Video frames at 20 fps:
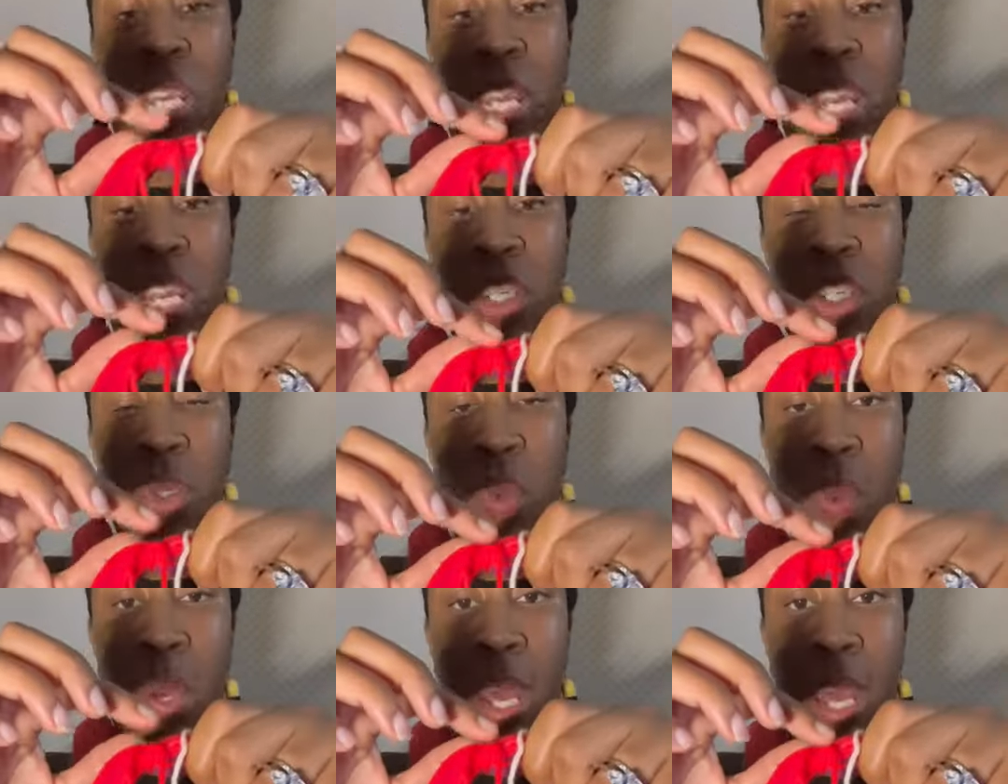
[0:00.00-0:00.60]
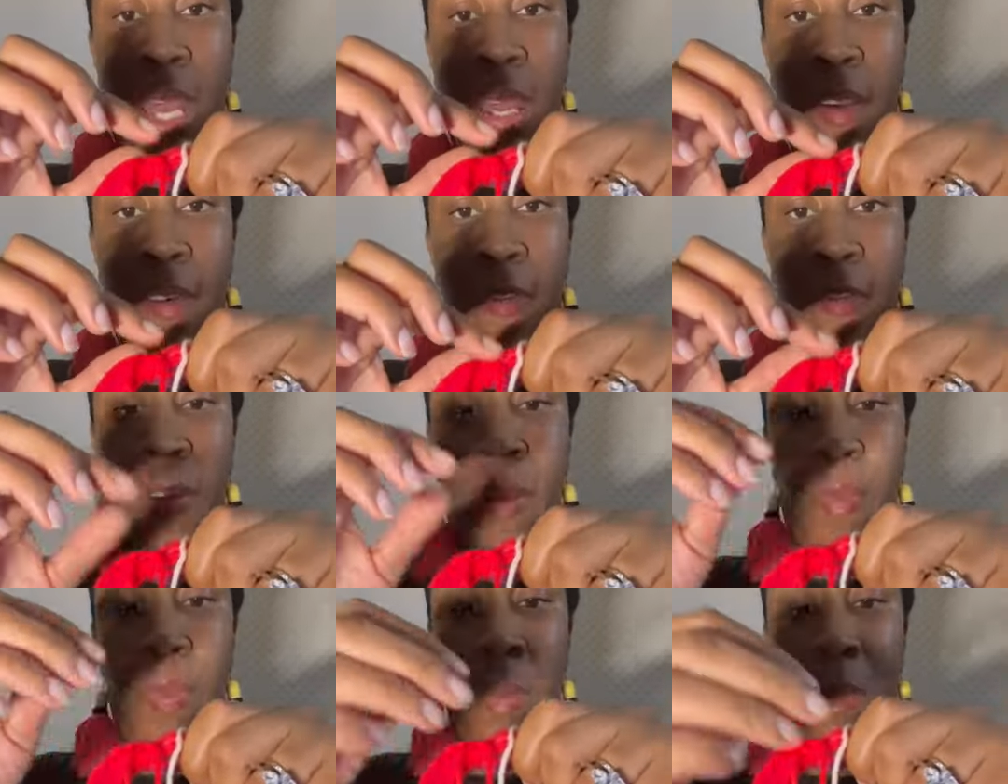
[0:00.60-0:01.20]
inch away
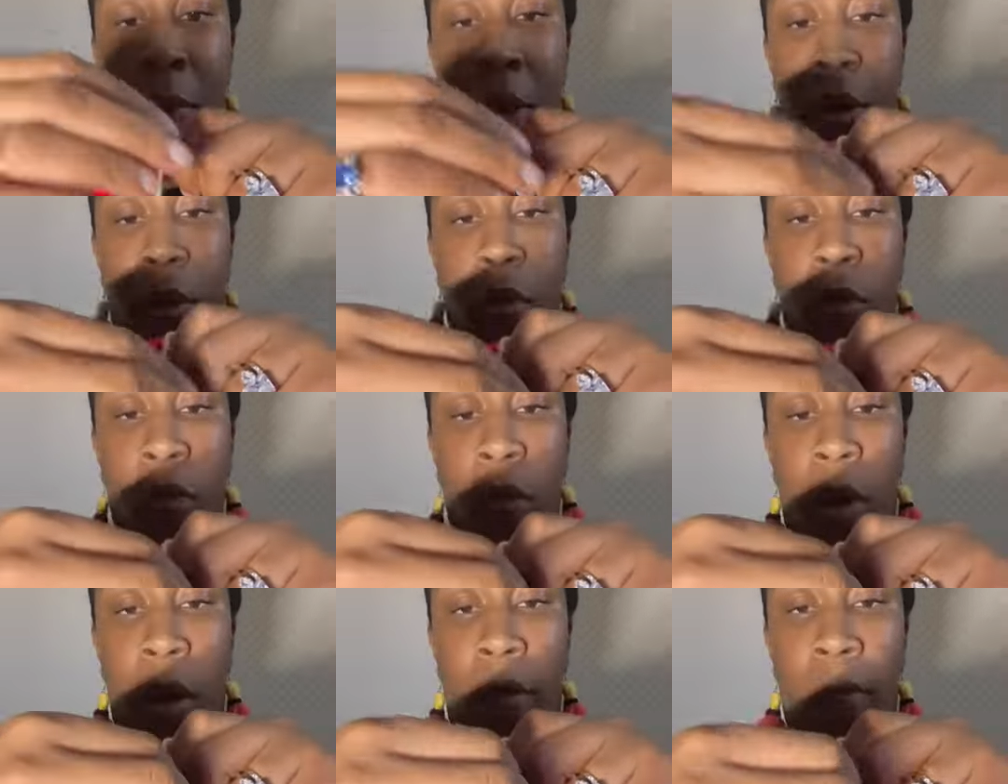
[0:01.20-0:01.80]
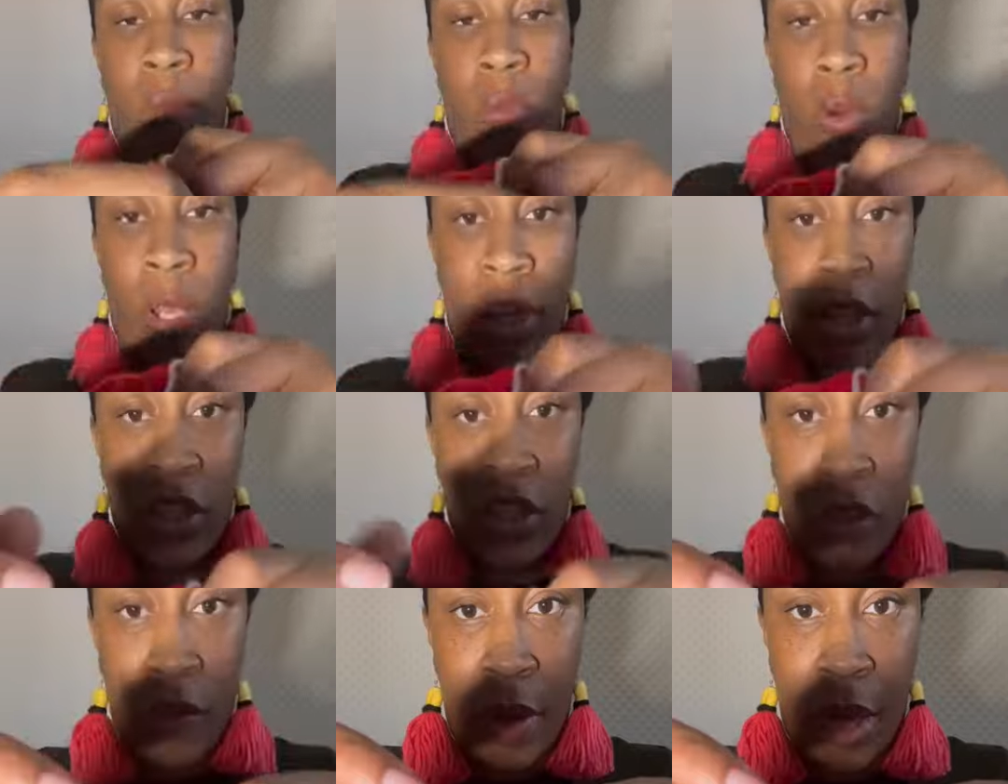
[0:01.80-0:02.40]
from the middle of where the
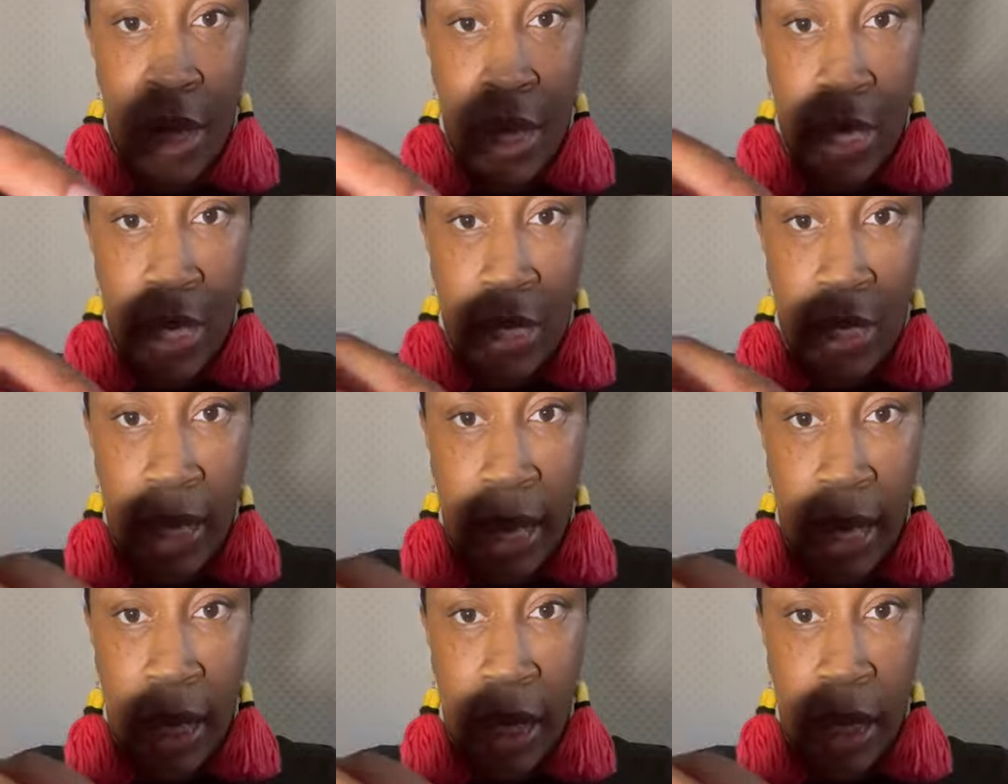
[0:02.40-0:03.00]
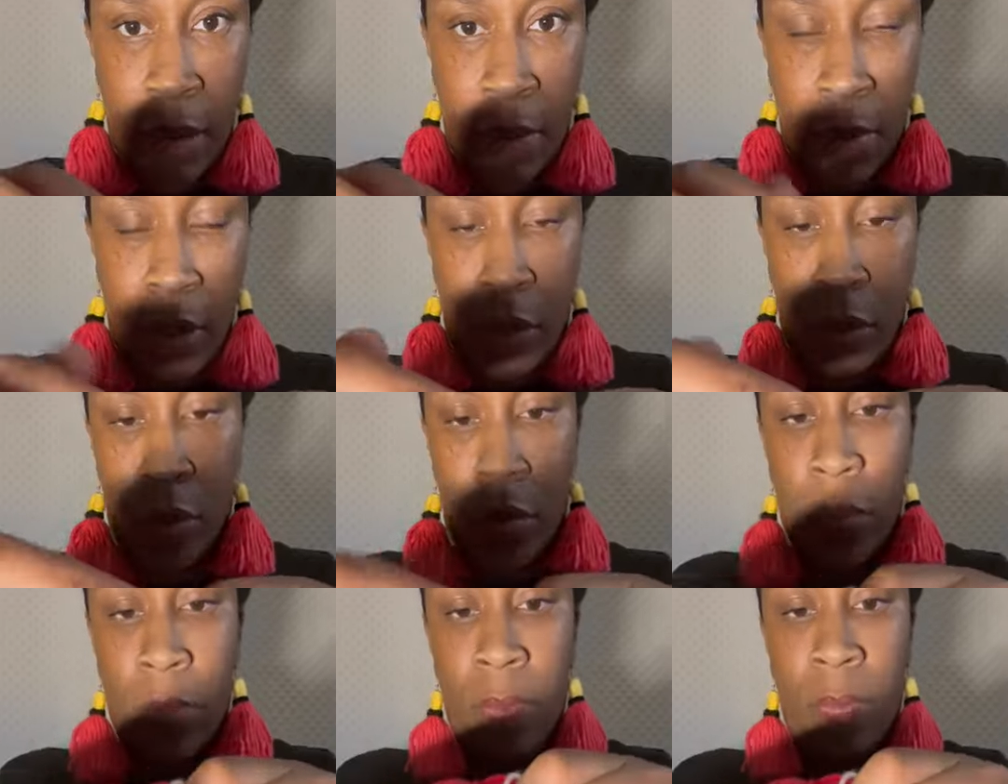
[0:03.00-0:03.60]
string is at in the
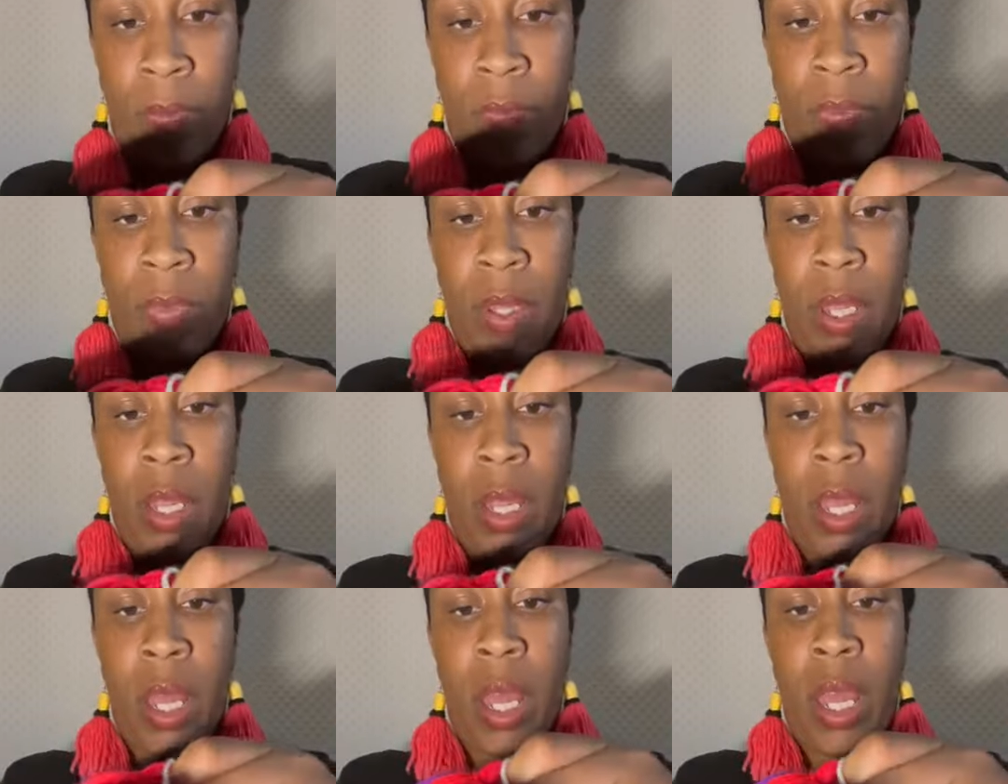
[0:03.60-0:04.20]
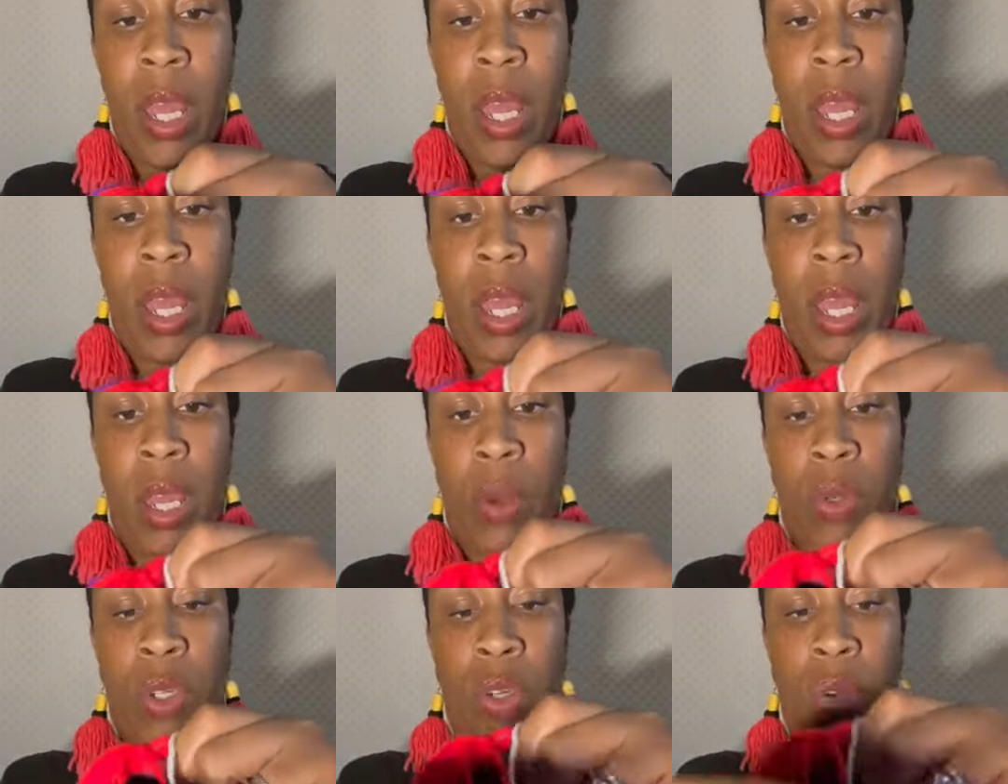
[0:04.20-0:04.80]
middle.
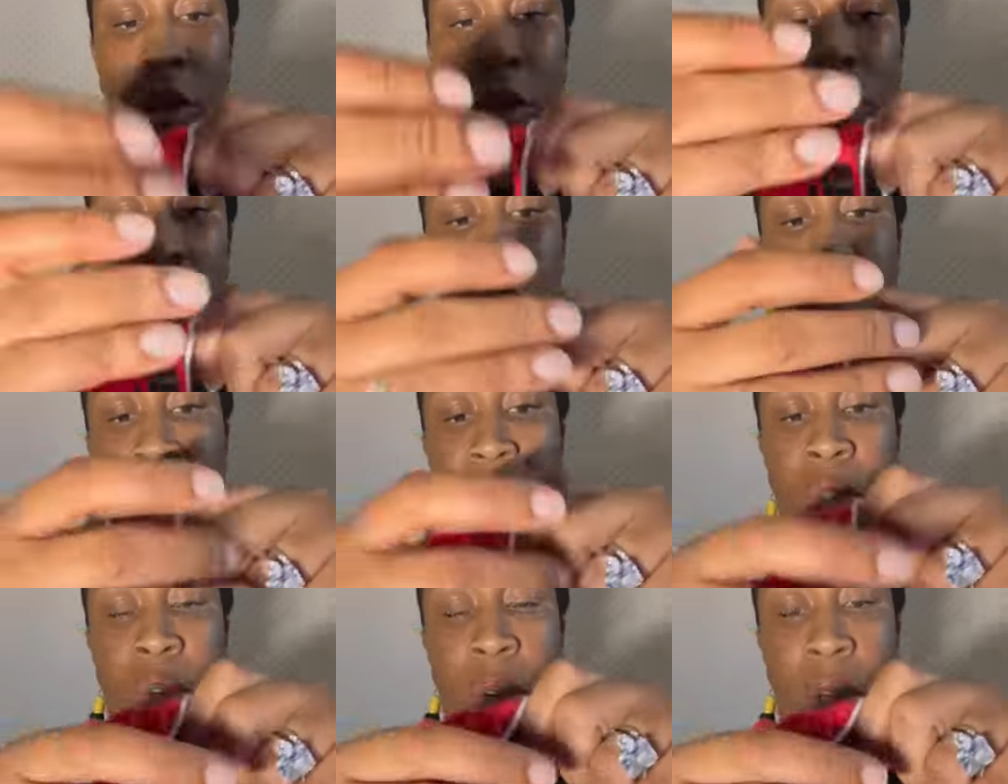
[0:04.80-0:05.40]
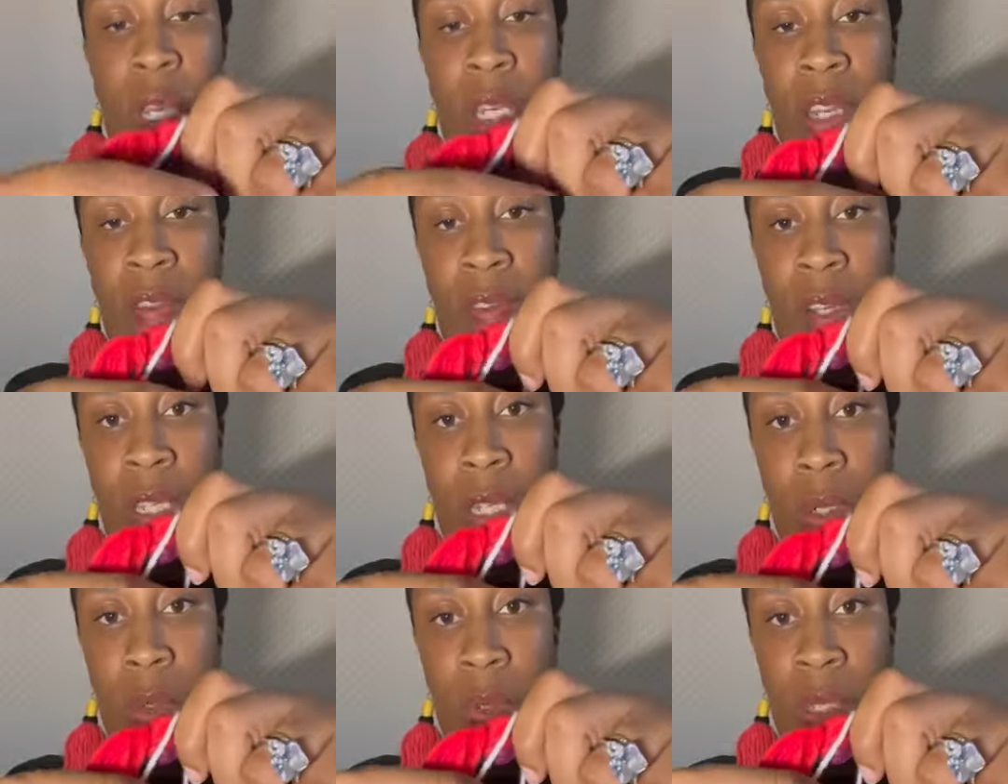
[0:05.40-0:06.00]
And what you're going to do is you're going to leave a
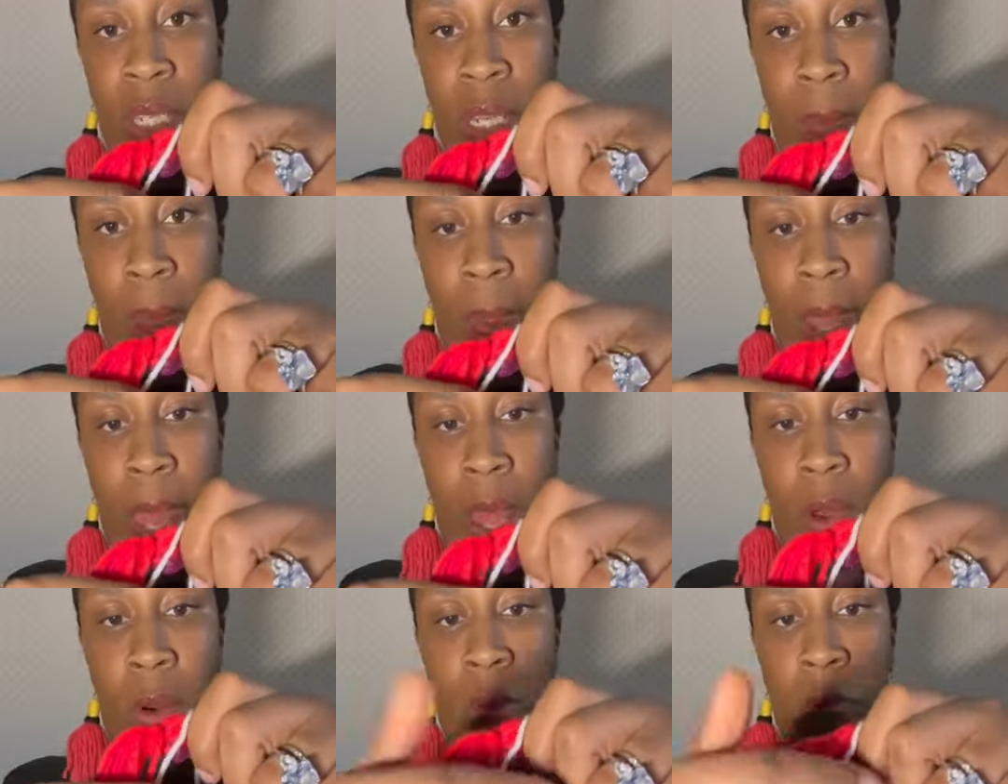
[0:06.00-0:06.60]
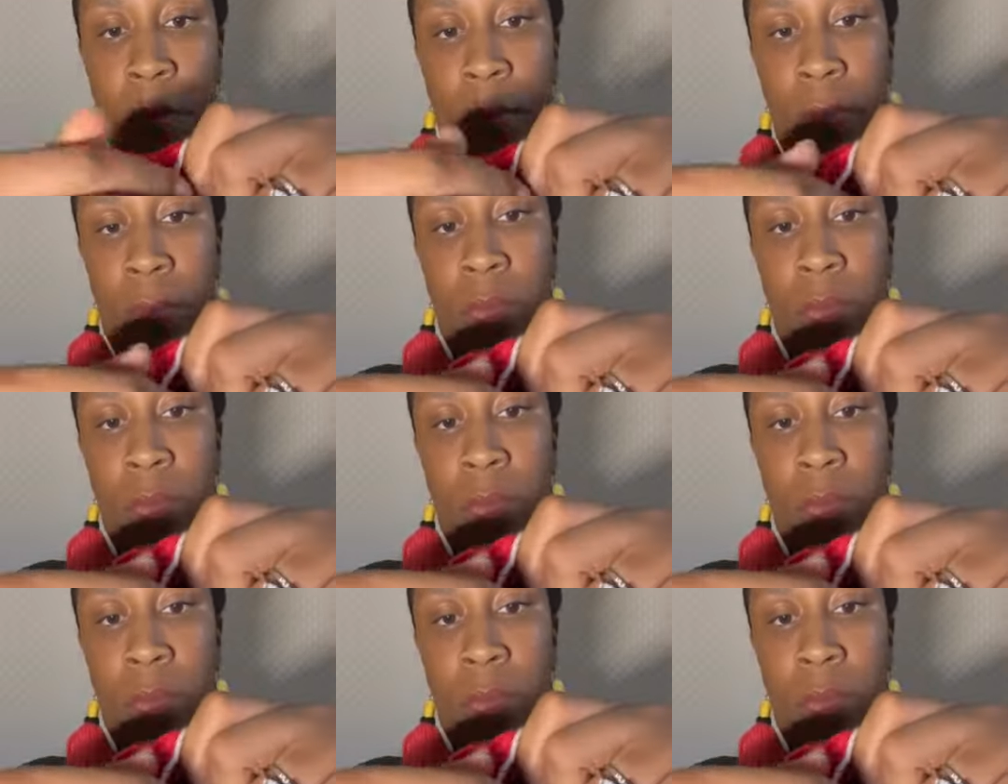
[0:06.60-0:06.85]
little tip out.